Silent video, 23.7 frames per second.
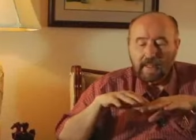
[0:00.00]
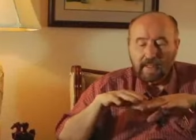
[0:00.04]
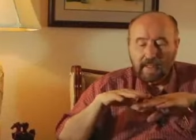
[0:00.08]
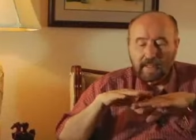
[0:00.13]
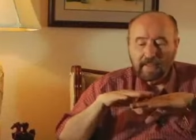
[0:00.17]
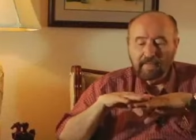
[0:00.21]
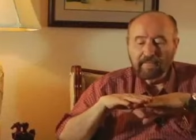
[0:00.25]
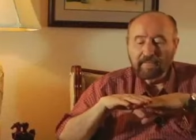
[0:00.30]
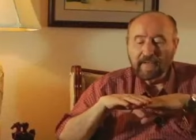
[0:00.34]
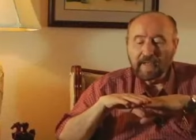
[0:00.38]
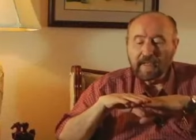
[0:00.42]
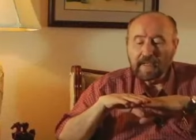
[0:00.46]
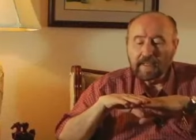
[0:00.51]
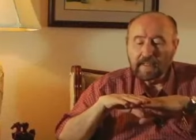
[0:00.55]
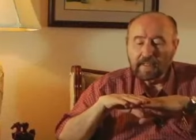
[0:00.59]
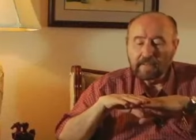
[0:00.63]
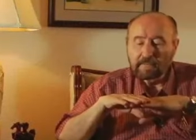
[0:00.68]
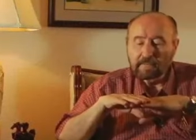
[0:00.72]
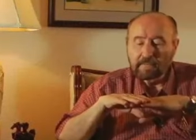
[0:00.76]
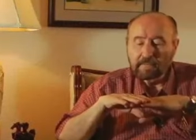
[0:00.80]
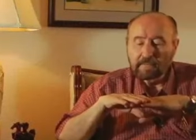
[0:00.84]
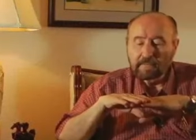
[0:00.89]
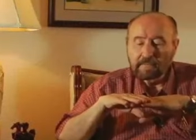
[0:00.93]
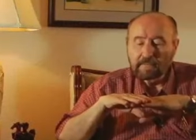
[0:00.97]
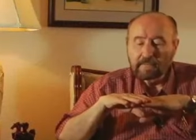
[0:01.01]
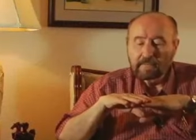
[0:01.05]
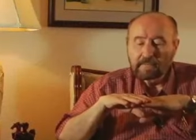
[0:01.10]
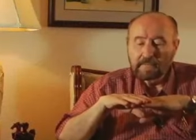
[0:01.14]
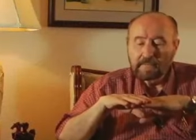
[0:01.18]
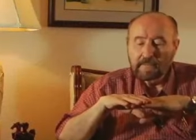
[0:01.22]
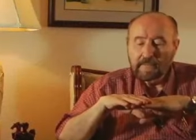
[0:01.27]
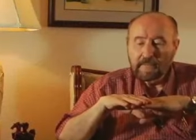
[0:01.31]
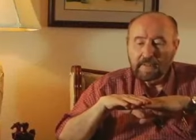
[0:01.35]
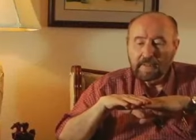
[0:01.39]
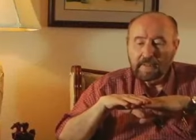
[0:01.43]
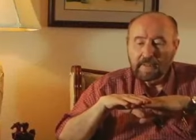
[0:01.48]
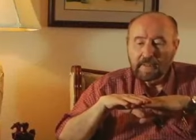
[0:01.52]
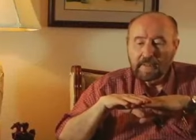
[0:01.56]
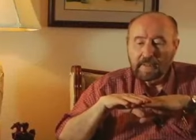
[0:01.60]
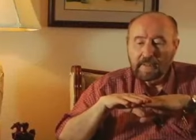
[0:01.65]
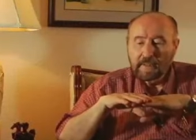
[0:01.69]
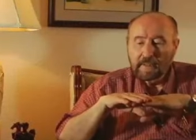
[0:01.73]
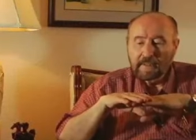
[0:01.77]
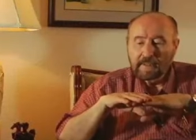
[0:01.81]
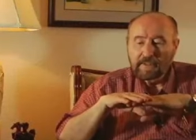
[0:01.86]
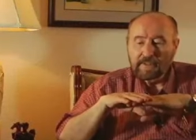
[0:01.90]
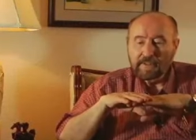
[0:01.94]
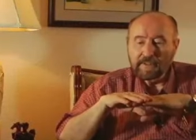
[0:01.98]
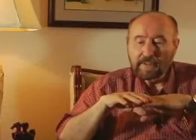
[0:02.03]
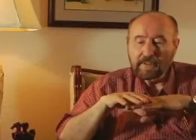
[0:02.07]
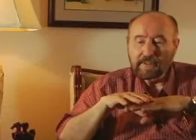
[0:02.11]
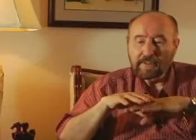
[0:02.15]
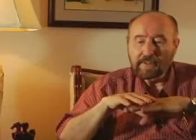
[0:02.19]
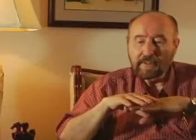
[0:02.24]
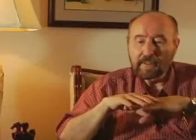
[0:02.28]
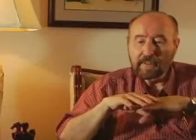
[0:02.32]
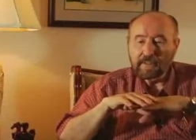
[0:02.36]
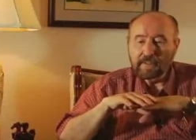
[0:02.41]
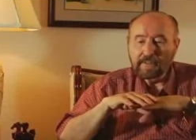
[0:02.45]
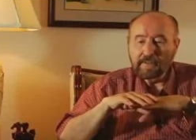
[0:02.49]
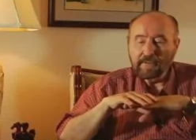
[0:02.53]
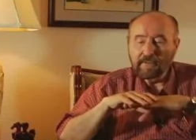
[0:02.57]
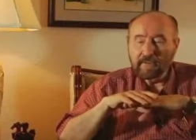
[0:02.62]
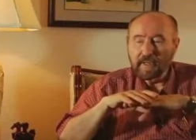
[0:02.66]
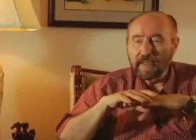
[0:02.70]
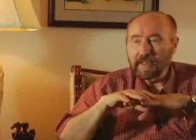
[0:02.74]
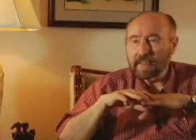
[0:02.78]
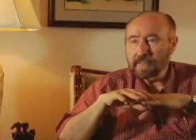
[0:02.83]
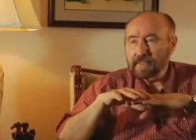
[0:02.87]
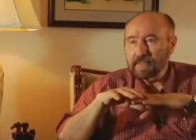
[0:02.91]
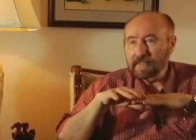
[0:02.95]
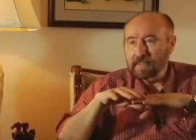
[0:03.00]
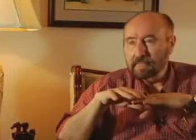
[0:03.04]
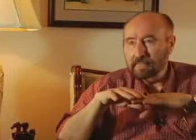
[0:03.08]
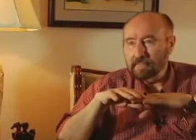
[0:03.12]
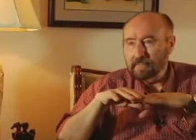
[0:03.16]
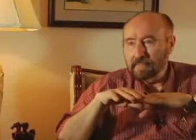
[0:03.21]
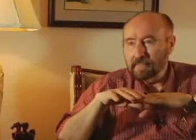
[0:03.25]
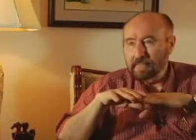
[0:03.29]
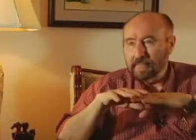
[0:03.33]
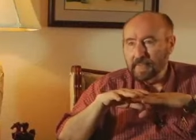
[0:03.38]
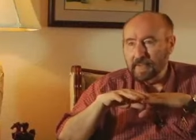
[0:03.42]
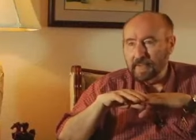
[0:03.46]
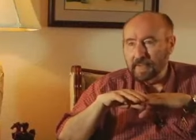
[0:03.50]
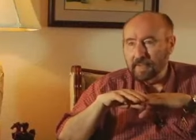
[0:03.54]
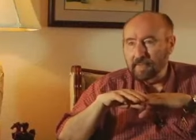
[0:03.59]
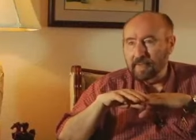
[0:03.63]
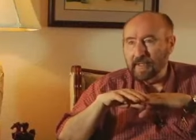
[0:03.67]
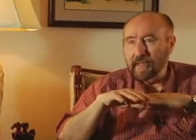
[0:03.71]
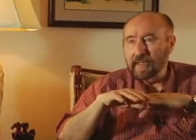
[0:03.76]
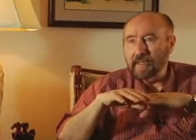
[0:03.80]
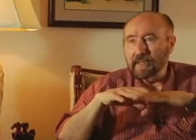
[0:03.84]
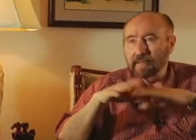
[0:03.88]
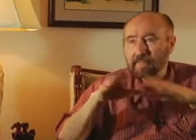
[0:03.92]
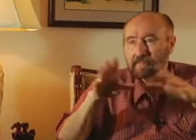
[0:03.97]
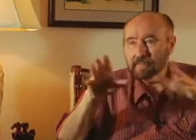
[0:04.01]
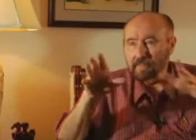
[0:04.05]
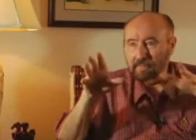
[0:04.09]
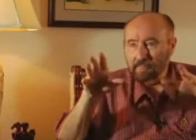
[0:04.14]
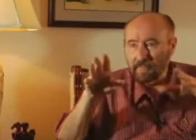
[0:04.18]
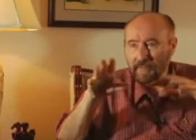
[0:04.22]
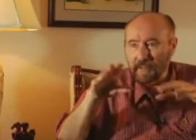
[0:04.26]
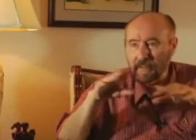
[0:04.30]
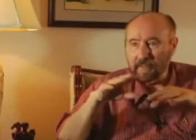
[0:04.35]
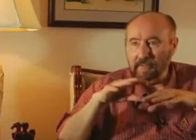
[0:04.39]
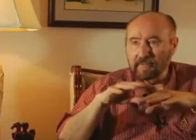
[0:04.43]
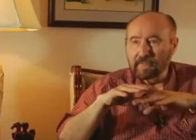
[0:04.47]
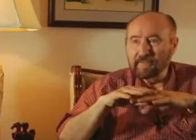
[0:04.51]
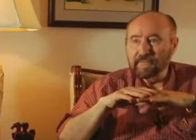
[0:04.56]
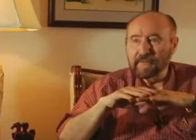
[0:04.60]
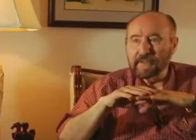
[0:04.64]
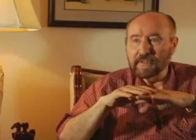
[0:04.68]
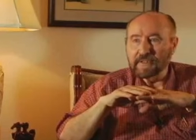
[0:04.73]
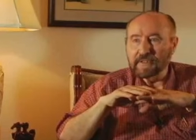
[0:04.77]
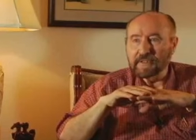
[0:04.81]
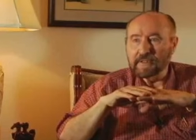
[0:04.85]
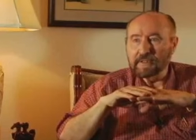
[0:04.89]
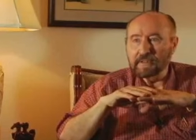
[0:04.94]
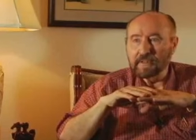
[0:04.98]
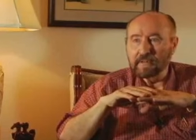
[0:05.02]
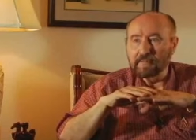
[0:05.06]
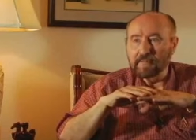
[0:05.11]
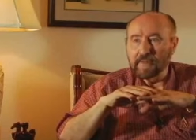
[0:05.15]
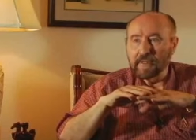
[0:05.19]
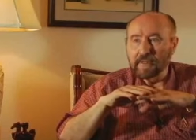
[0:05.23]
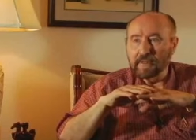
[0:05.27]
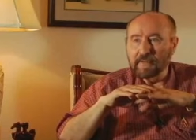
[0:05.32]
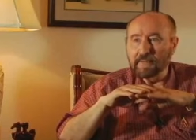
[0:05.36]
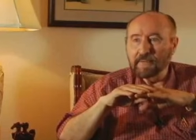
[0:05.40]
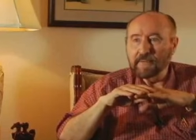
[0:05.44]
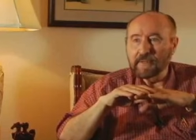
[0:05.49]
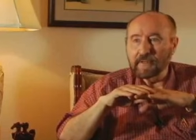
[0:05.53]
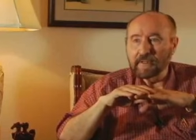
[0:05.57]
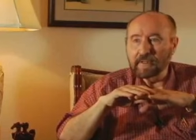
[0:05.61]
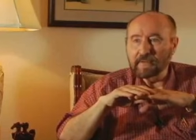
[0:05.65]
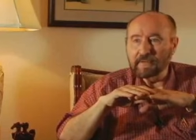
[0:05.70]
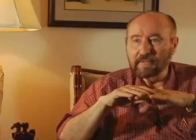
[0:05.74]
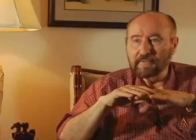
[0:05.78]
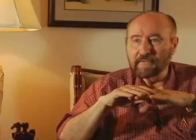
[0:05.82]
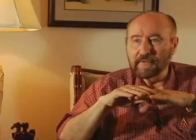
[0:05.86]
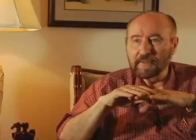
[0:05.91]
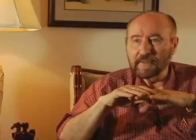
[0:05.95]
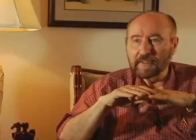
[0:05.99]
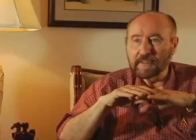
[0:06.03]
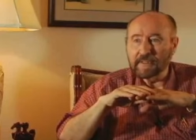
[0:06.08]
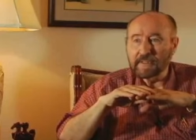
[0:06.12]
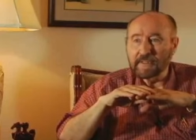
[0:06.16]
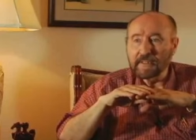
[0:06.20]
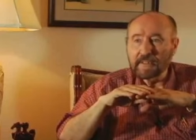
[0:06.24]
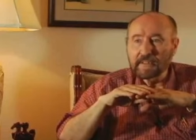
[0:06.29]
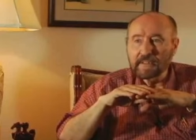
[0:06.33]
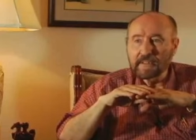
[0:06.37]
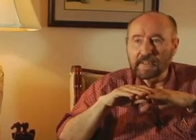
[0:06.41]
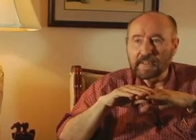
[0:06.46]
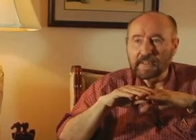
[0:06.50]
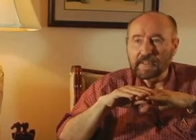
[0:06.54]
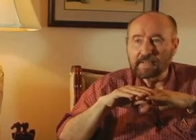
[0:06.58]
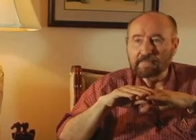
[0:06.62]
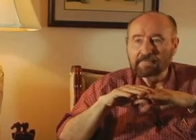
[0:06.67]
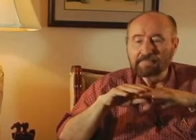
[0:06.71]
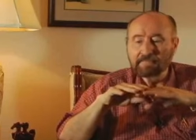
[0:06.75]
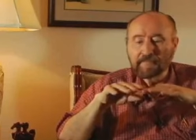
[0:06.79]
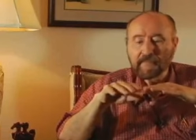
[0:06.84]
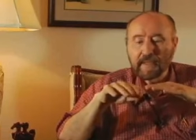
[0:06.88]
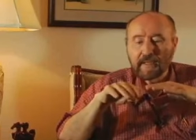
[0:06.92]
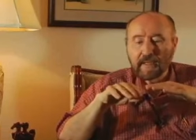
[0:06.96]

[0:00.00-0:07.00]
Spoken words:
In a vacuum, since Dirac's theory and modern physics, modern particle physics since then,